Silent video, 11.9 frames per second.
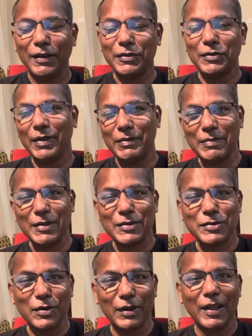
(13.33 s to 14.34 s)
You can be
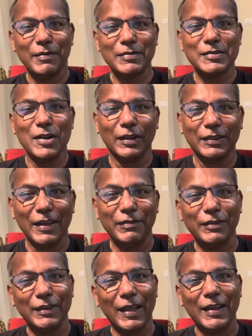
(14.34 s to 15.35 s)
assured I was not there
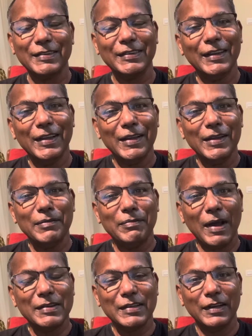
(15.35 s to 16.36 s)
for that.
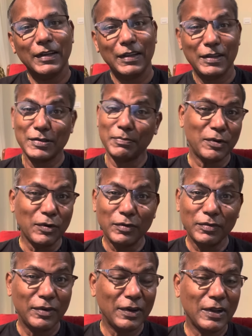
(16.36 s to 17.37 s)
But it's a
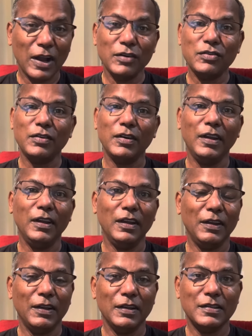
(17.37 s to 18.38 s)
beautiful country,
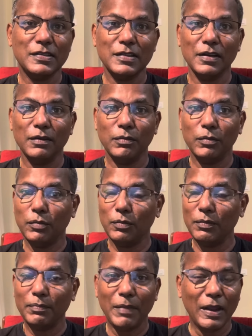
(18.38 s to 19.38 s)

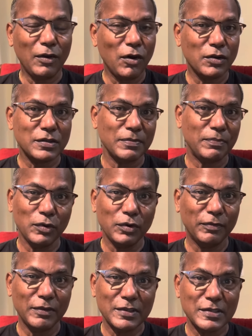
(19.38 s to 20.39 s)
Bangkok's a
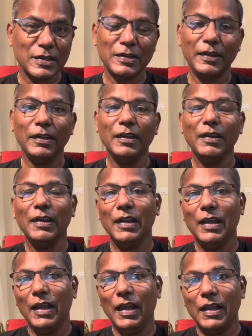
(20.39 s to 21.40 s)
beautiful city,
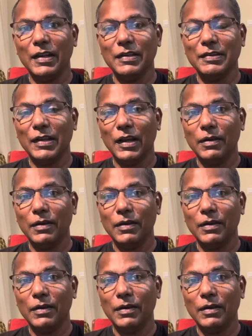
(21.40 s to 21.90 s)
and